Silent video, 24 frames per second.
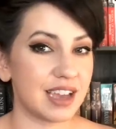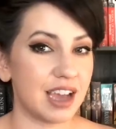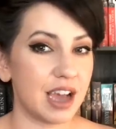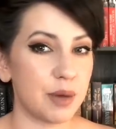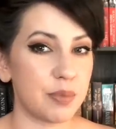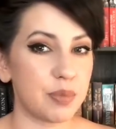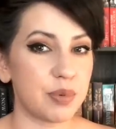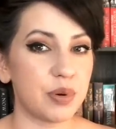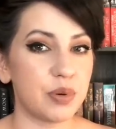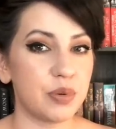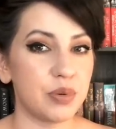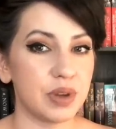
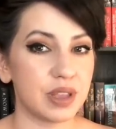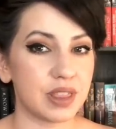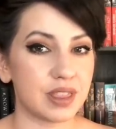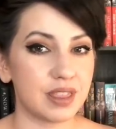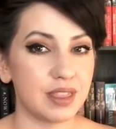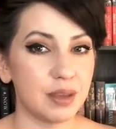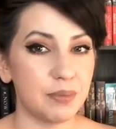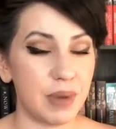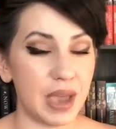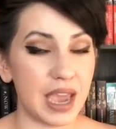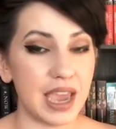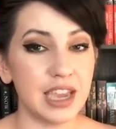up
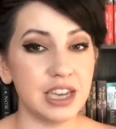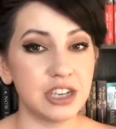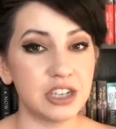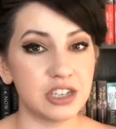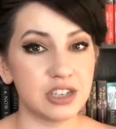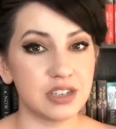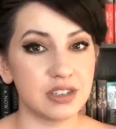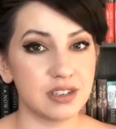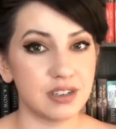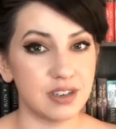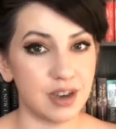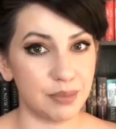with the
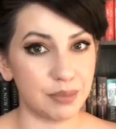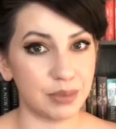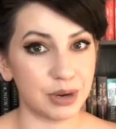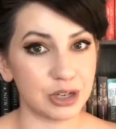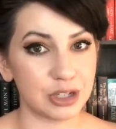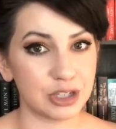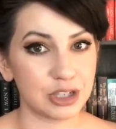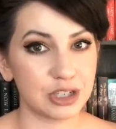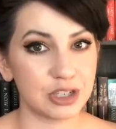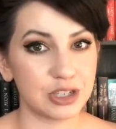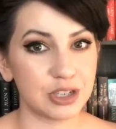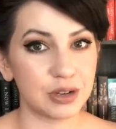page numbers.